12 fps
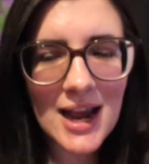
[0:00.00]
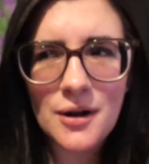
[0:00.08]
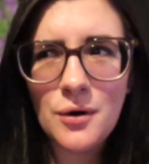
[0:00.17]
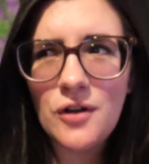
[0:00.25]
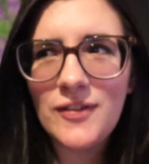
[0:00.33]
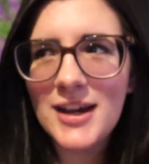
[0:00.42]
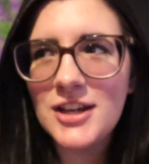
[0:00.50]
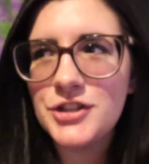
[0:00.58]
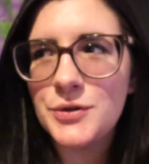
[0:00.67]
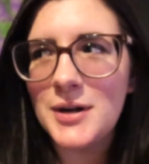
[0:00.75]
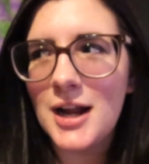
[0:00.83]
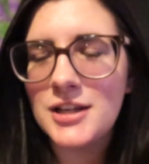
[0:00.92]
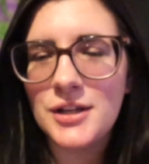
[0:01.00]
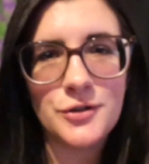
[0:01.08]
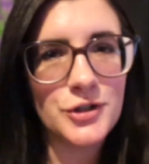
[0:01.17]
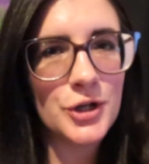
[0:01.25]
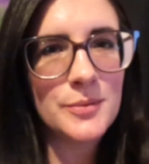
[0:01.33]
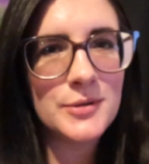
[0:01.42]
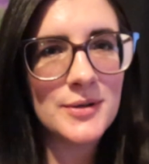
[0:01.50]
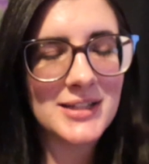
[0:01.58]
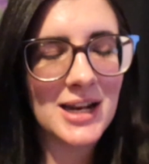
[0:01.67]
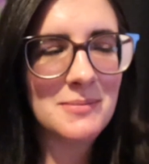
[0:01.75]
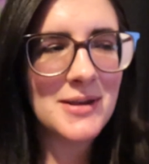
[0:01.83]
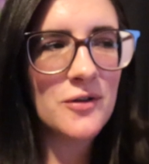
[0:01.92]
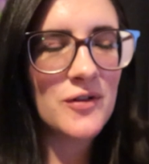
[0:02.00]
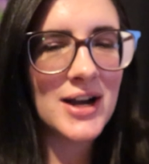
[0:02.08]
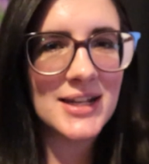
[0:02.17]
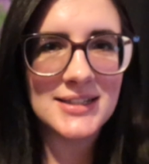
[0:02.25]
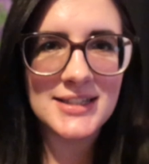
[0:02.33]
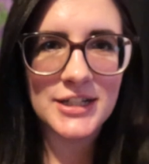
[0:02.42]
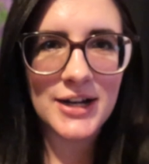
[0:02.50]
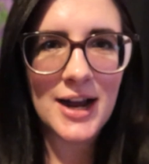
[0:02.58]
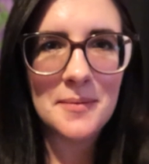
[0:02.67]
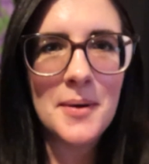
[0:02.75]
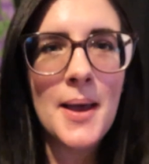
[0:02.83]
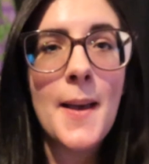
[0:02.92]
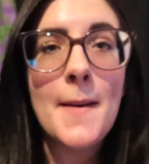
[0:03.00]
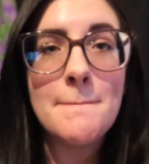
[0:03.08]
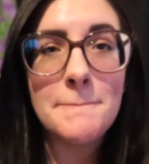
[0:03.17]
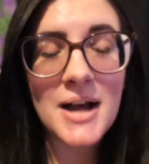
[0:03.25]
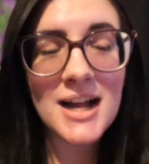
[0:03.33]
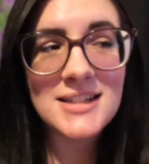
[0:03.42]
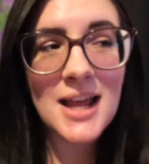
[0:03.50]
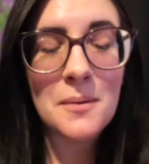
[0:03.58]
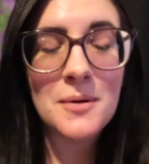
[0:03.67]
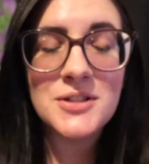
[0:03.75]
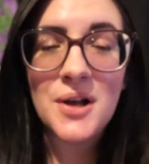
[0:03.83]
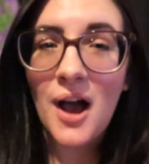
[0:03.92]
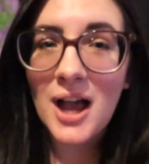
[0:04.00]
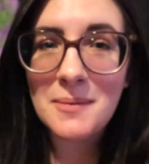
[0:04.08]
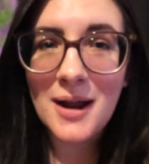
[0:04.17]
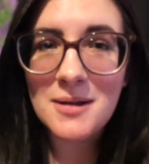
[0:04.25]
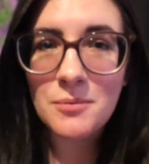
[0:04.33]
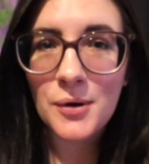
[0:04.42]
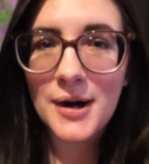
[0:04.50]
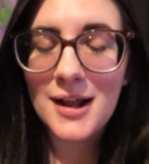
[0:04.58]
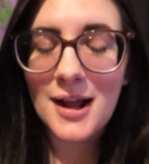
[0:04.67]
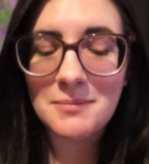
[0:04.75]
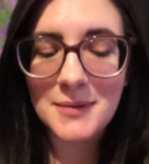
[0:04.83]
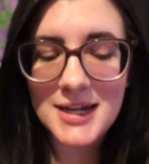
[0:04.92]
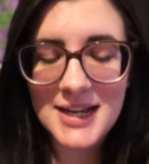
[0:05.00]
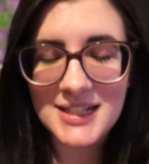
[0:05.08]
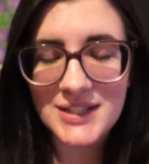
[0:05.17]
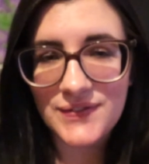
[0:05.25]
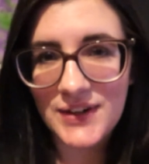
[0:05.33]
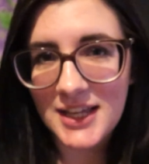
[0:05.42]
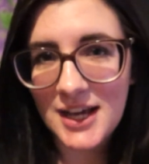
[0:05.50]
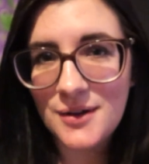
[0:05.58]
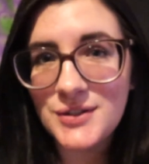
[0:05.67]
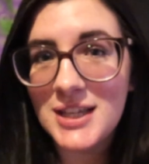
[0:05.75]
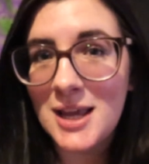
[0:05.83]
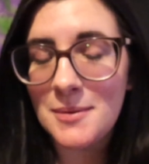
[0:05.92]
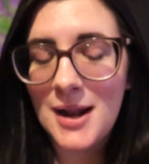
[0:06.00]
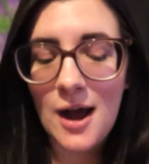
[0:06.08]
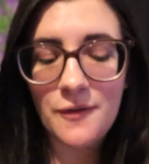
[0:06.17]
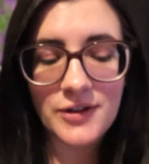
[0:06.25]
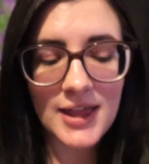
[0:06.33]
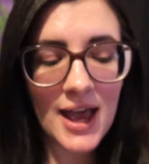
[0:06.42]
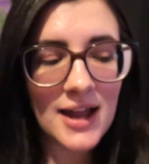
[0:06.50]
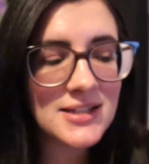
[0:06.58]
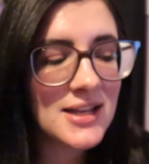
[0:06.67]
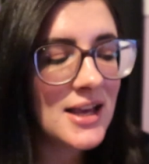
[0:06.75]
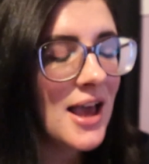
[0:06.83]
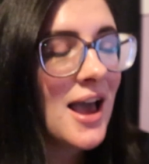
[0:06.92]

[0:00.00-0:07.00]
I don't know if I can do it on YouTube, so it's going to be over on Instagram, but I will talk about it more on Monday's video, so keep an eye out for that.